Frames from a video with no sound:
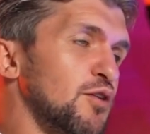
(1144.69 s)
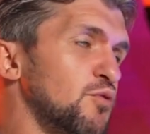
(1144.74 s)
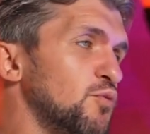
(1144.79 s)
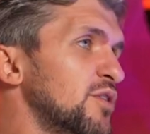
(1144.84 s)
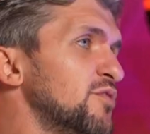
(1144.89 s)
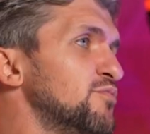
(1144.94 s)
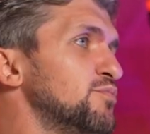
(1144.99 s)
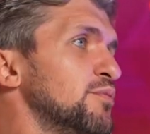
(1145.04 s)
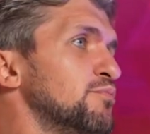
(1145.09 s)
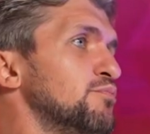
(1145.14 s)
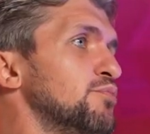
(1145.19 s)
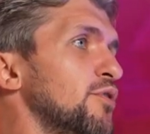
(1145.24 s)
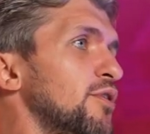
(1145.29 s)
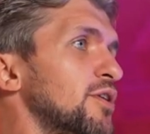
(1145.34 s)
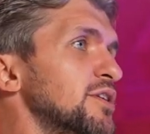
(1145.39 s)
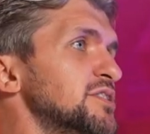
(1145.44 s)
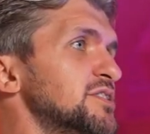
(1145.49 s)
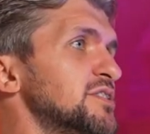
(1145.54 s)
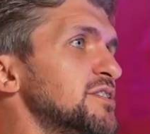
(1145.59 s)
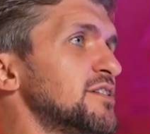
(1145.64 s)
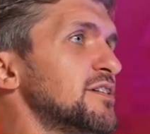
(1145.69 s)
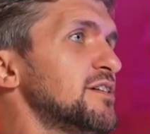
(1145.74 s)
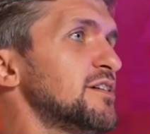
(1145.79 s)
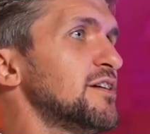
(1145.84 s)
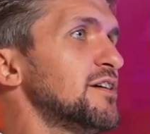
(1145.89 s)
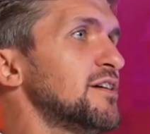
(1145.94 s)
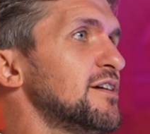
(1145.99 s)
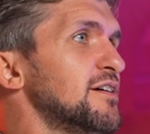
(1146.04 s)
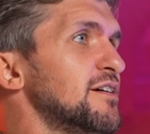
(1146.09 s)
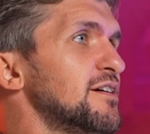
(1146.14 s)
we've been priced.
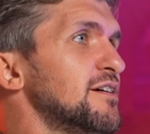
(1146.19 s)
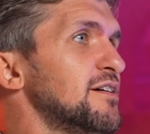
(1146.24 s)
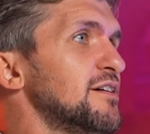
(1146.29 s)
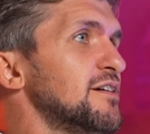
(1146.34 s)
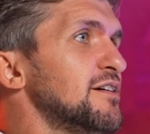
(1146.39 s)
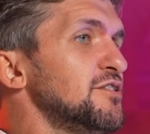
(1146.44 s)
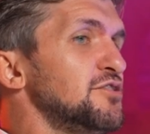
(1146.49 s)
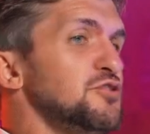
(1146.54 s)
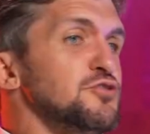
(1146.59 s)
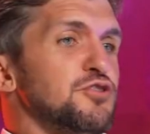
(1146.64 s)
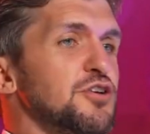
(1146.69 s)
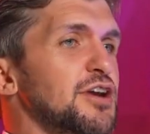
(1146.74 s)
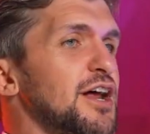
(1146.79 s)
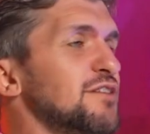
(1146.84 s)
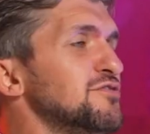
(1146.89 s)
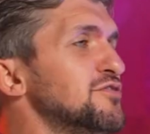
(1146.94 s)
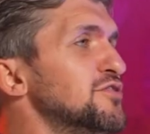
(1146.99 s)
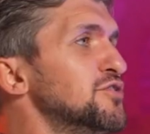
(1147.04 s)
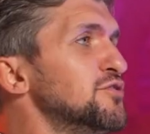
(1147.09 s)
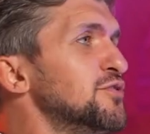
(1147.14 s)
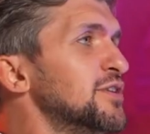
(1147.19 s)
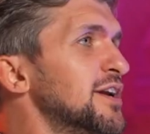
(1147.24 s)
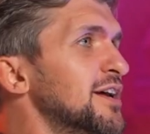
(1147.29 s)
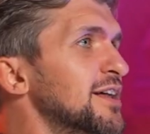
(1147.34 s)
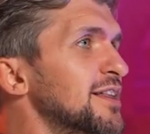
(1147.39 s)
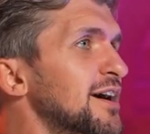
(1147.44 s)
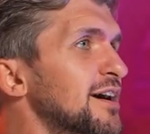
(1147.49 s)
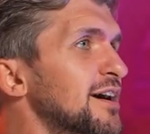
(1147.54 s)
You don't have to do any of